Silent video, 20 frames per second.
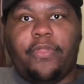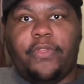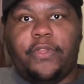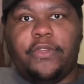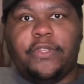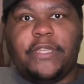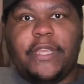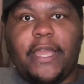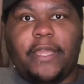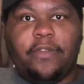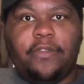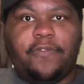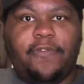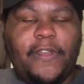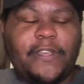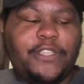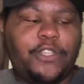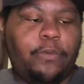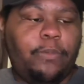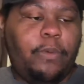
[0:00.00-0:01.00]
Usually I use
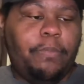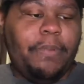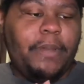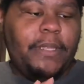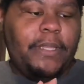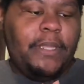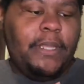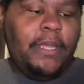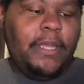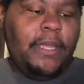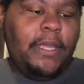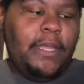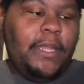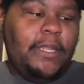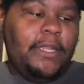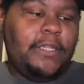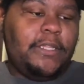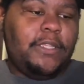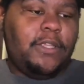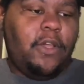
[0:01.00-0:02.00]
vegetable, but
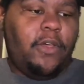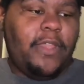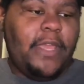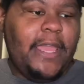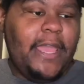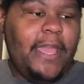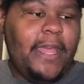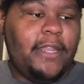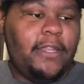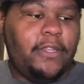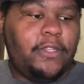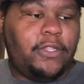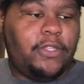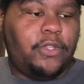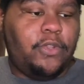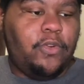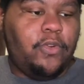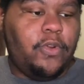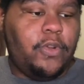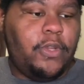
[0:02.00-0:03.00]
this is all they had in the
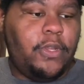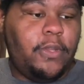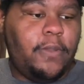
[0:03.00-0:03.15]
store.